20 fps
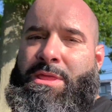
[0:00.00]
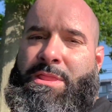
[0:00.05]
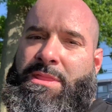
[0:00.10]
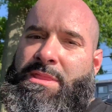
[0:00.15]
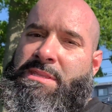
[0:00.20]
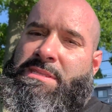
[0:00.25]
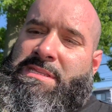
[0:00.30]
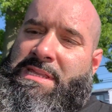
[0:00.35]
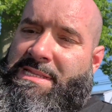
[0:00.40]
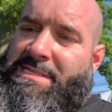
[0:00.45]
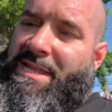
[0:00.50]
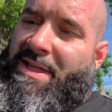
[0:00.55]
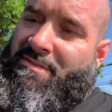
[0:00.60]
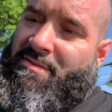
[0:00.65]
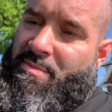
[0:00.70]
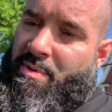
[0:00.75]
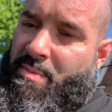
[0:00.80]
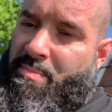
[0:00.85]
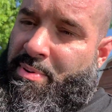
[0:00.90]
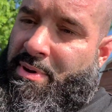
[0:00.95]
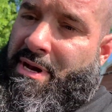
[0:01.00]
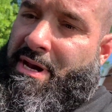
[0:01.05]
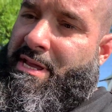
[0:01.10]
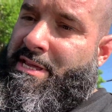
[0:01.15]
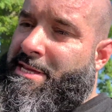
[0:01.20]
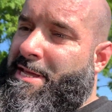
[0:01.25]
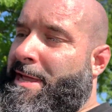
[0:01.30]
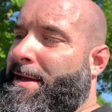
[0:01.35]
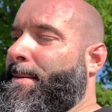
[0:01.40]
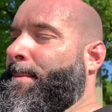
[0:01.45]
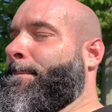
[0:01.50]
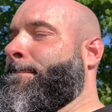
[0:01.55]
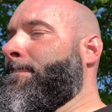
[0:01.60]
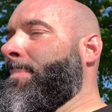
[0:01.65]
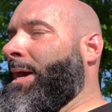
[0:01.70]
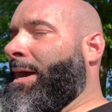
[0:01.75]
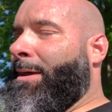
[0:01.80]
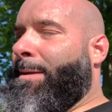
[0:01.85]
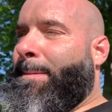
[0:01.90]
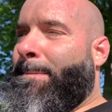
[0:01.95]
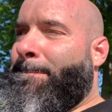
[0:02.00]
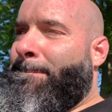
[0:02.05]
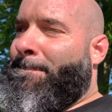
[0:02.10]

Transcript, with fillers: The seats haven't been put in yet, but